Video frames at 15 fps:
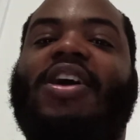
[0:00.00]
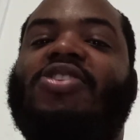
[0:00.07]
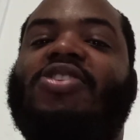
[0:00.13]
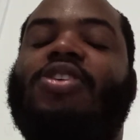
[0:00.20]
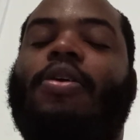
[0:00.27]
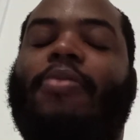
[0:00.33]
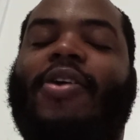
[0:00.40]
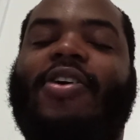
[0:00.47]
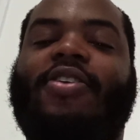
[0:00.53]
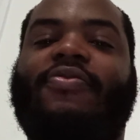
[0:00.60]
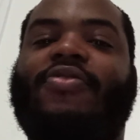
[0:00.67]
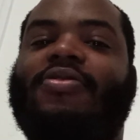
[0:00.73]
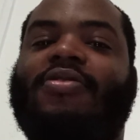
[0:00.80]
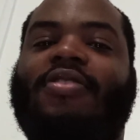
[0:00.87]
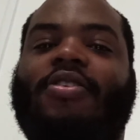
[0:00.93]
Now she a part
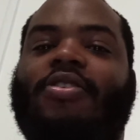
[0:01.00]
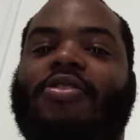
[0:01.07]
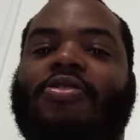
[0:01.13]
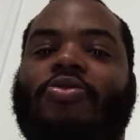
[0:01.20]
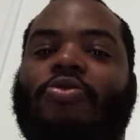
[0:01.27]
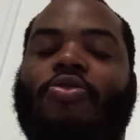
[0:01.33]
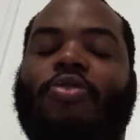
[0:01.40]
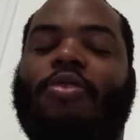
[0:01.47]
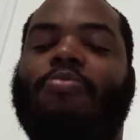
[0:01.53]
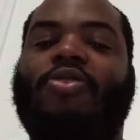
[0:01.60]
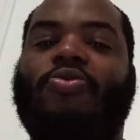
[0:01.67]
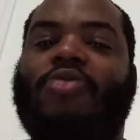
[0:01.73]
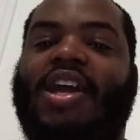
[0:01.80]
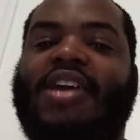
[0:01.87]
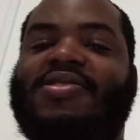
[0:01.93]
of a little
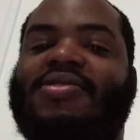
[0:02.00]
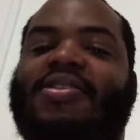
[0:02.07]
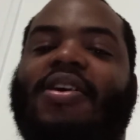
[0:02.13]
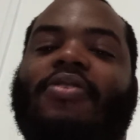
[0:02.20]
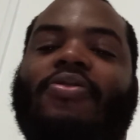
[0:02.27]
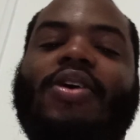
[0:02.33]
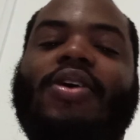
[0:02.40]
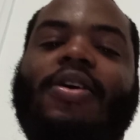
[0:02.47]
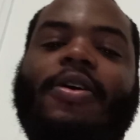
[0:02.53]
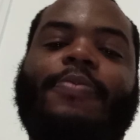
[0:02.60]
criminal case now.